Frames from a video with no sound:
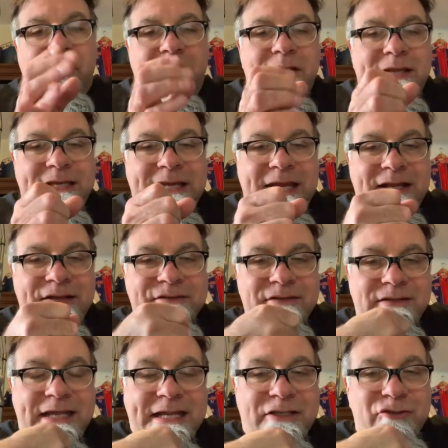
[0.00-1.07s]
The knee
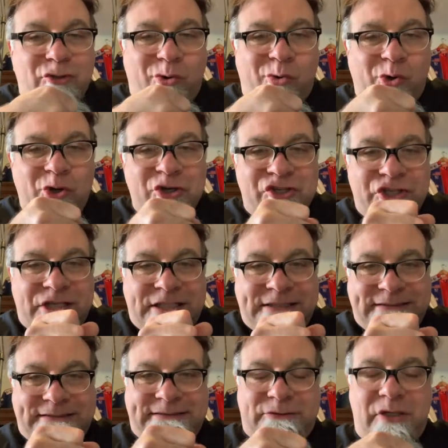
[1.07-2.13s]
doesn't like
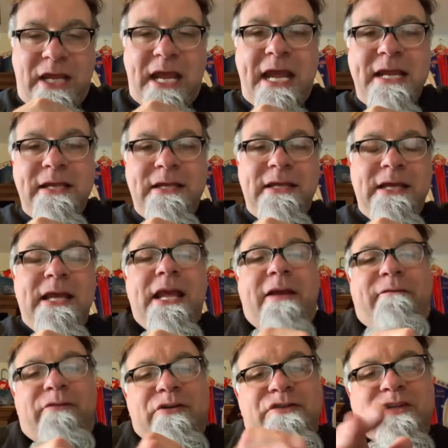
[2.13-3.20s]
torsion, okay?
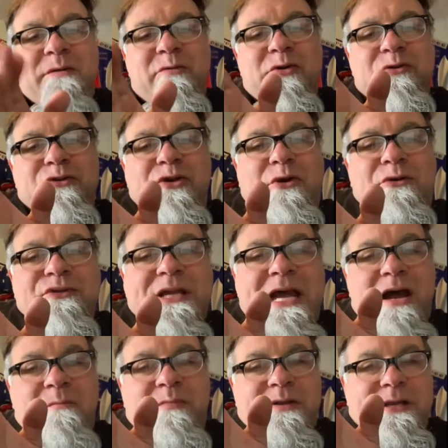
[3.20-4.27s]
If you're someone who toes
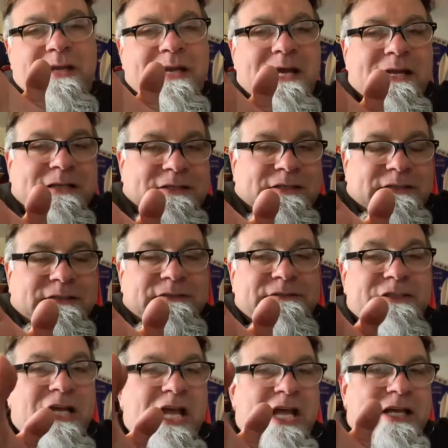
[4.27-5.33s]
out, but then got to
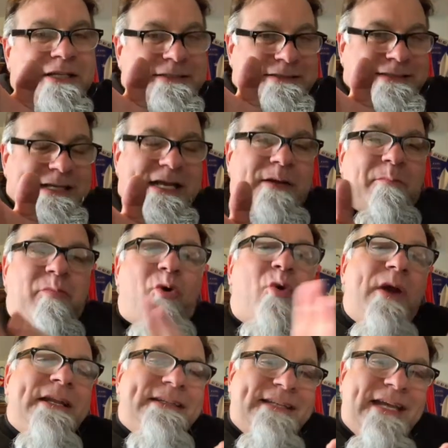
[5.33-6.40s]
kind of
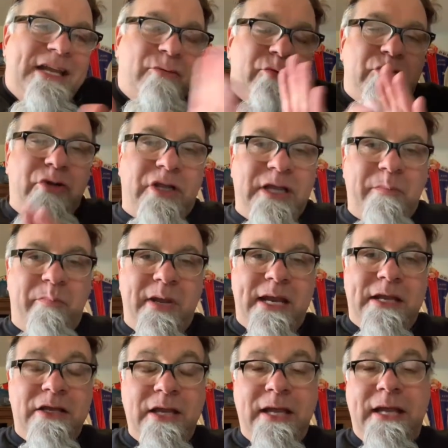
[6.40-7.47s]
point in when you clip
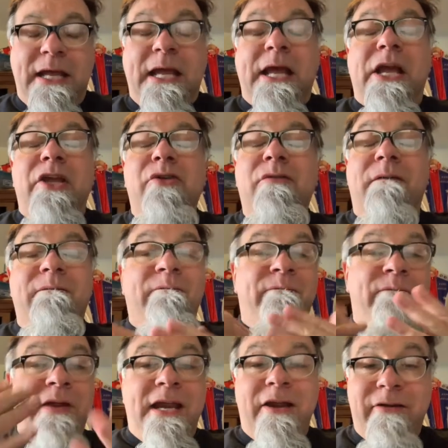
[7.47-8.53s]
in, you are
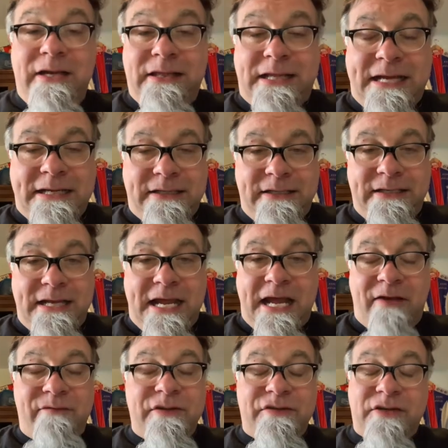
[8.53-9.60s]
very likely to
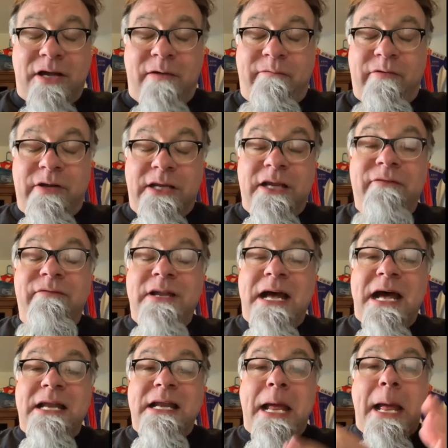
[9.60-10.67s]
have discomfort, if
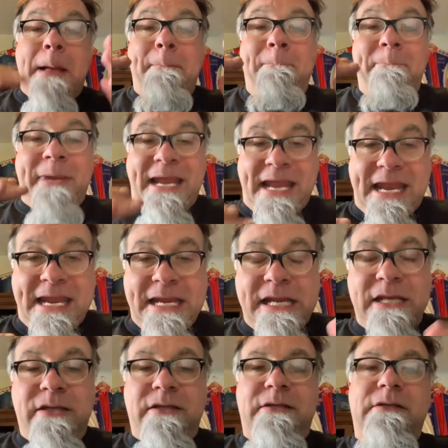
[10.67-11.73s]
not
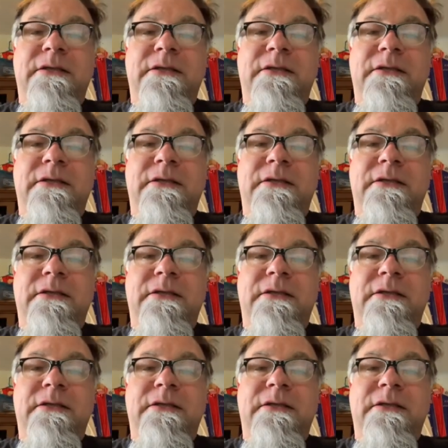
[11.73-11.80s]
pain.